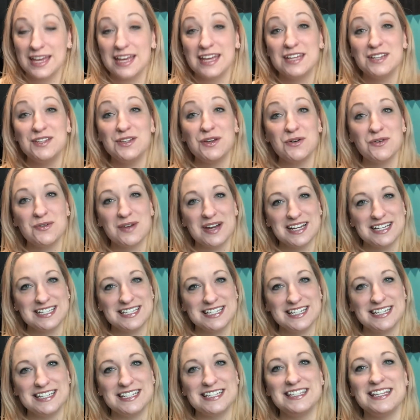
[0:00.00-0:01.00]
Now,
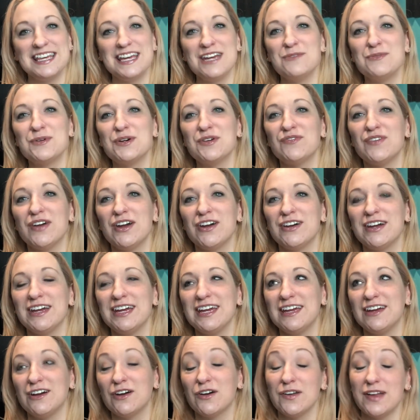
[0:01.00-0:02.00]
granted, they were
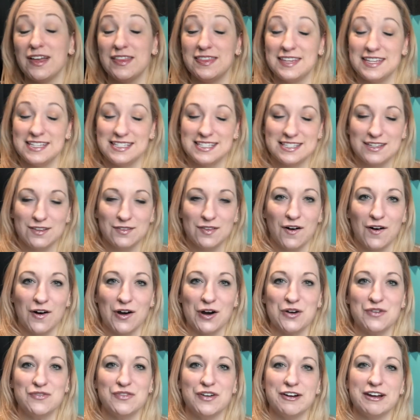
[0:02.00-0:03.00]
very, or, and they still
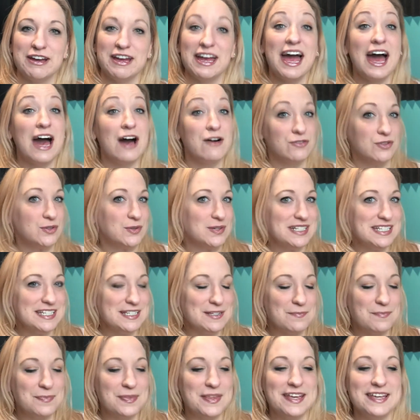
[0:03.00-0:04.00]
are, very affluent.
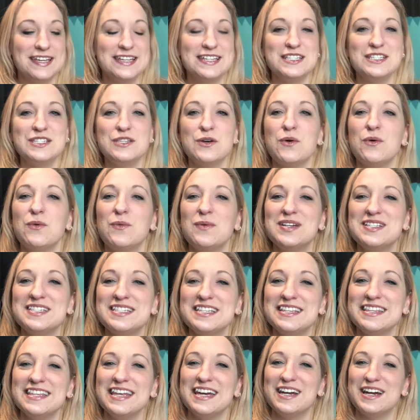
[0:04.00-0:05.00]
So it
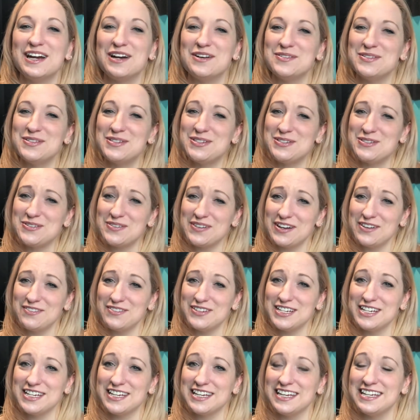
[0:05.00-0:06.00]
wasn't like I was
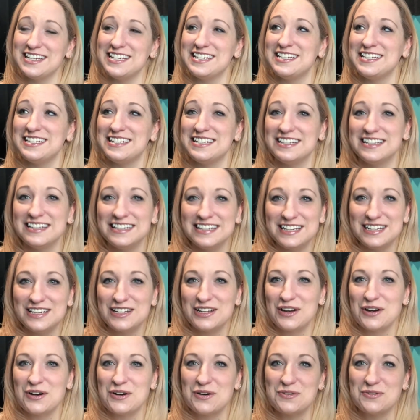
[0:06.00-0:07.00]
driving in, you
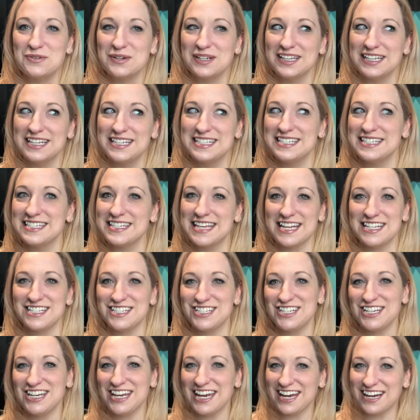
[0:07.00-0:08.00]
know, really
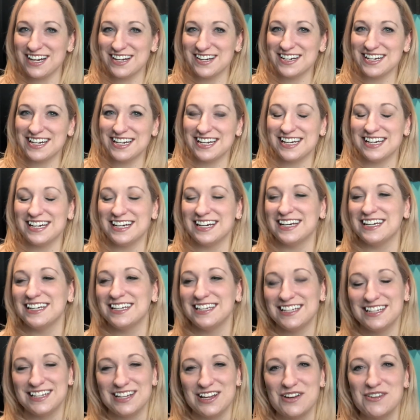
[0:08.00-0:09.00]
sketchy area.
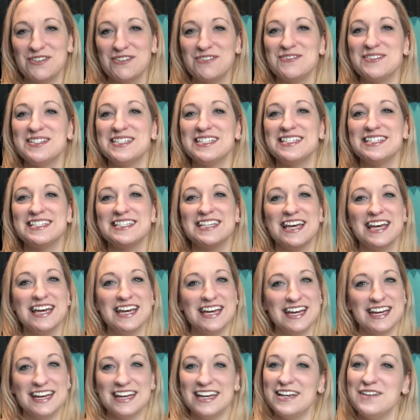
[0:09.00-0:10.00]
You know, it was
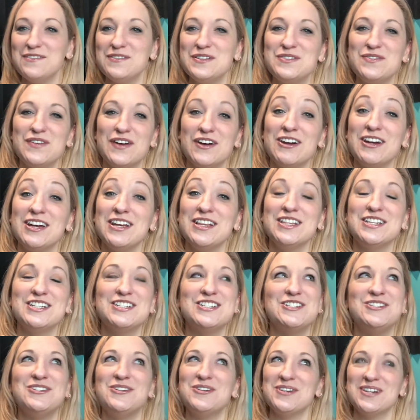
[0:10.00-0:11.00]
it was very
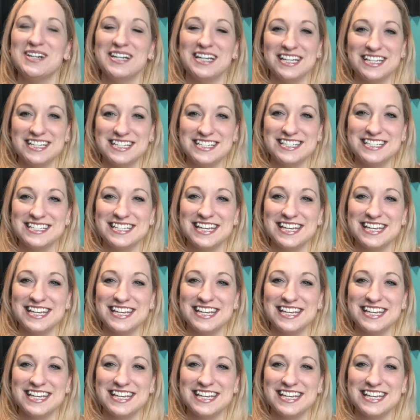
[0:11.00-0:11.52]
luxurious